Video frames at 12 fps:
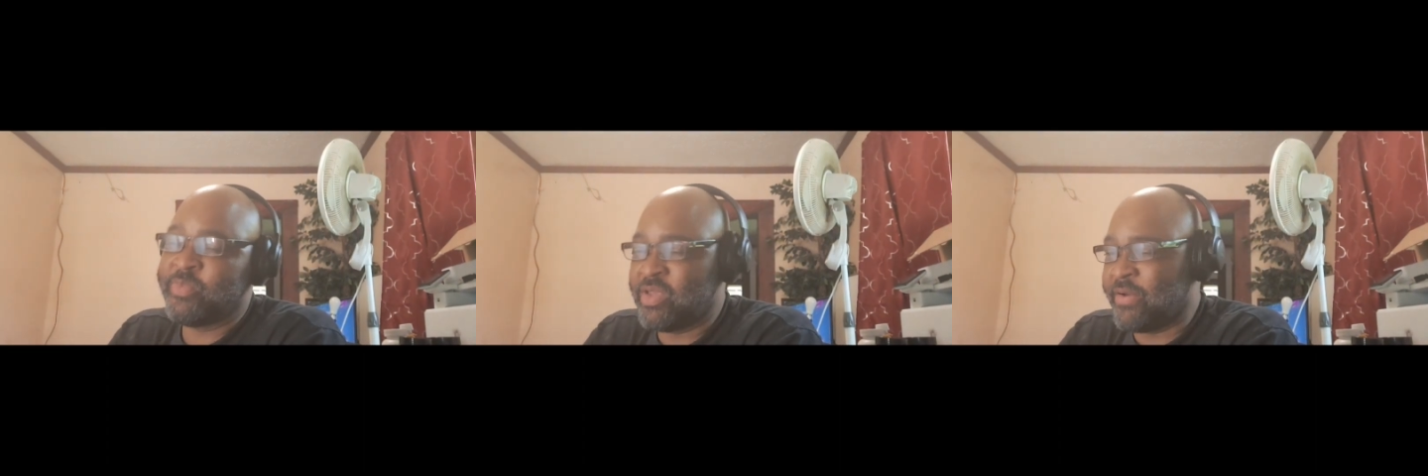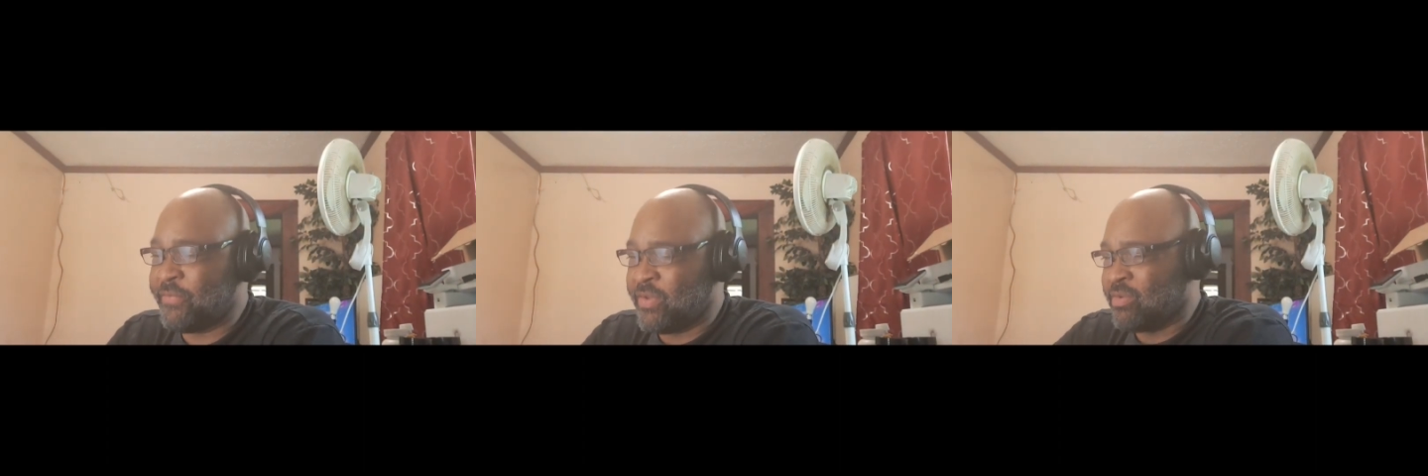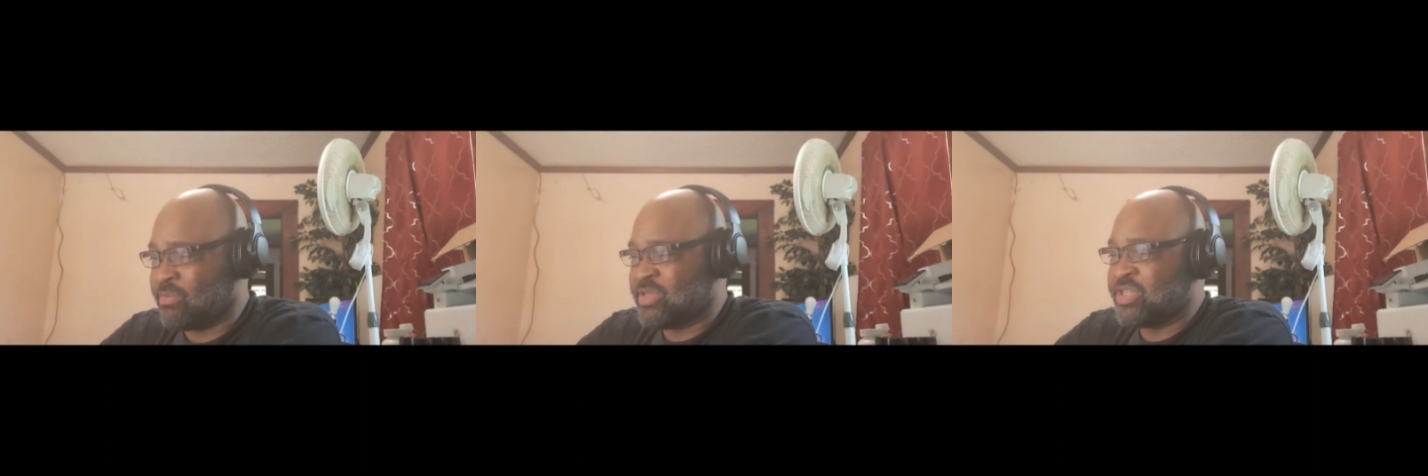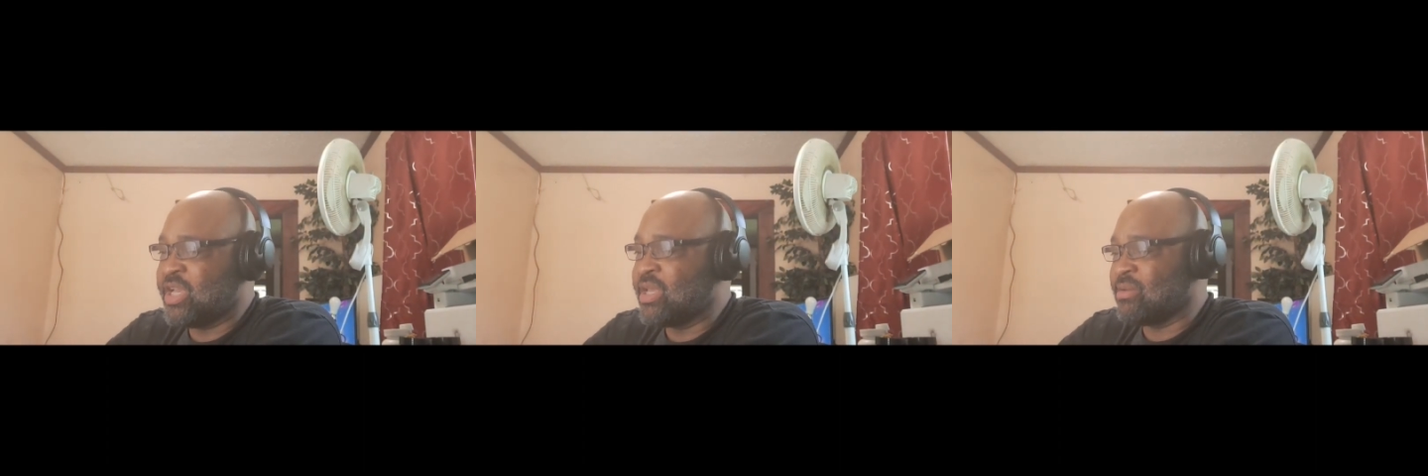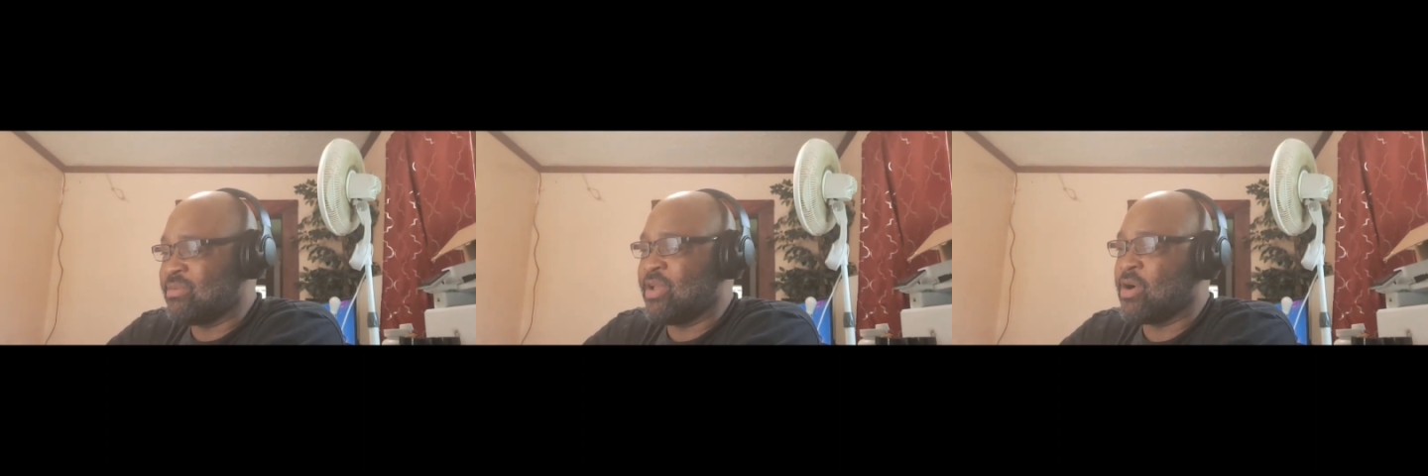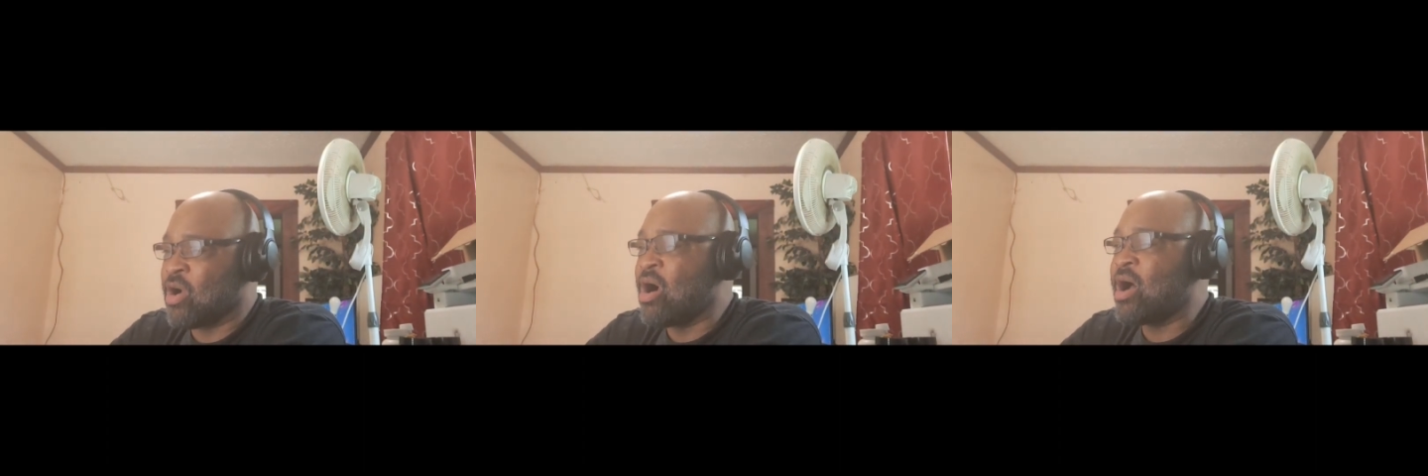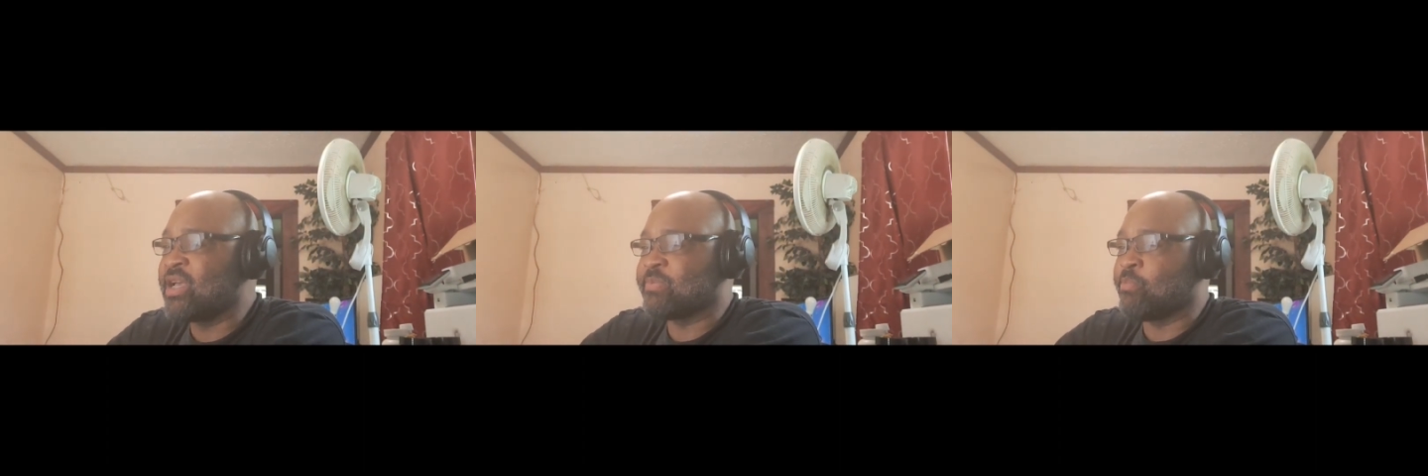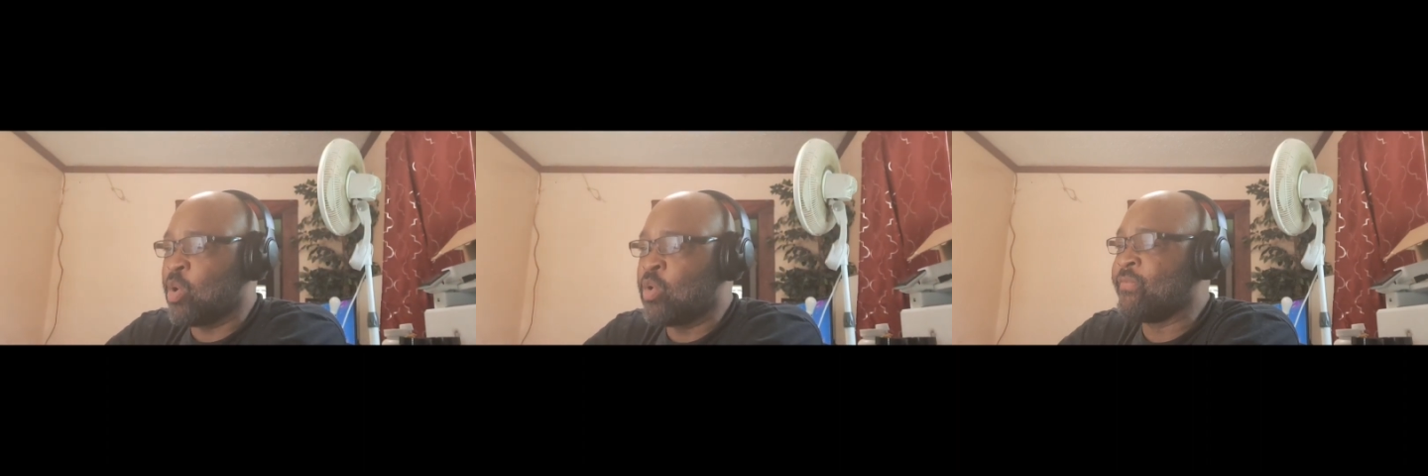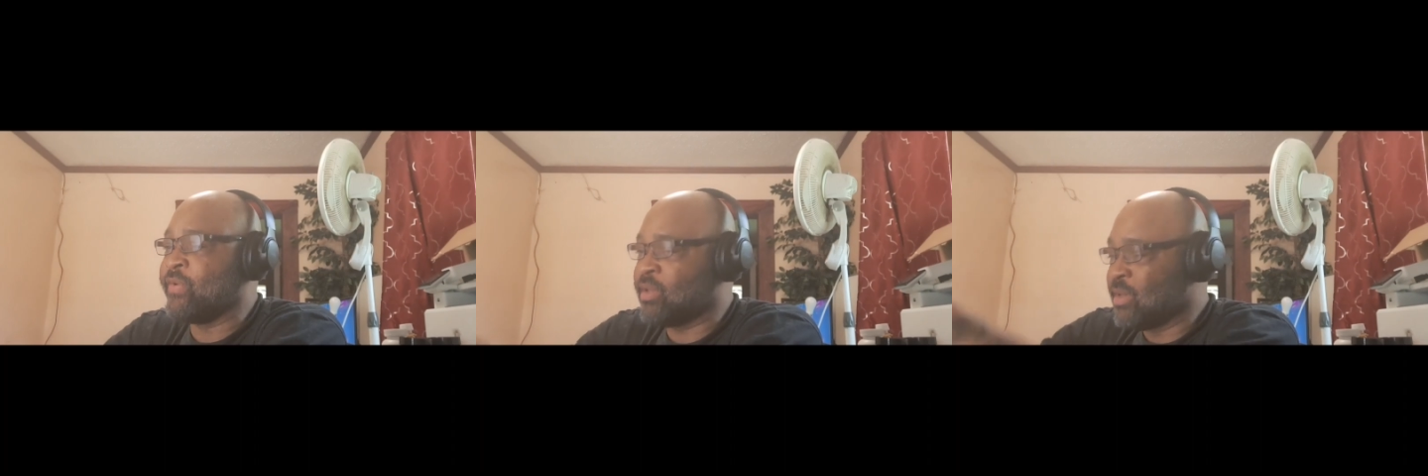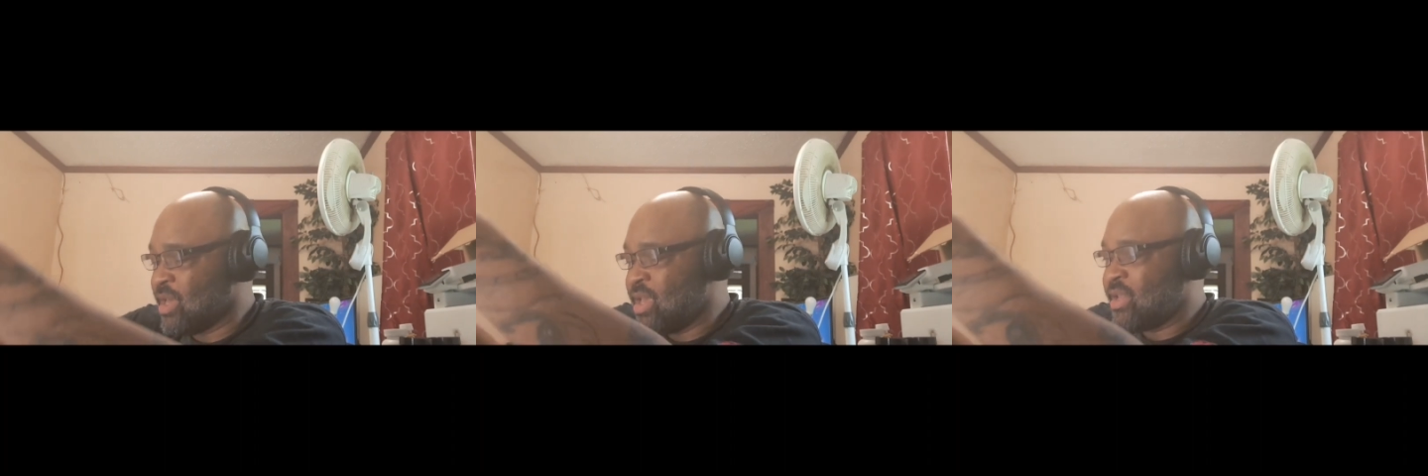Your car is moving.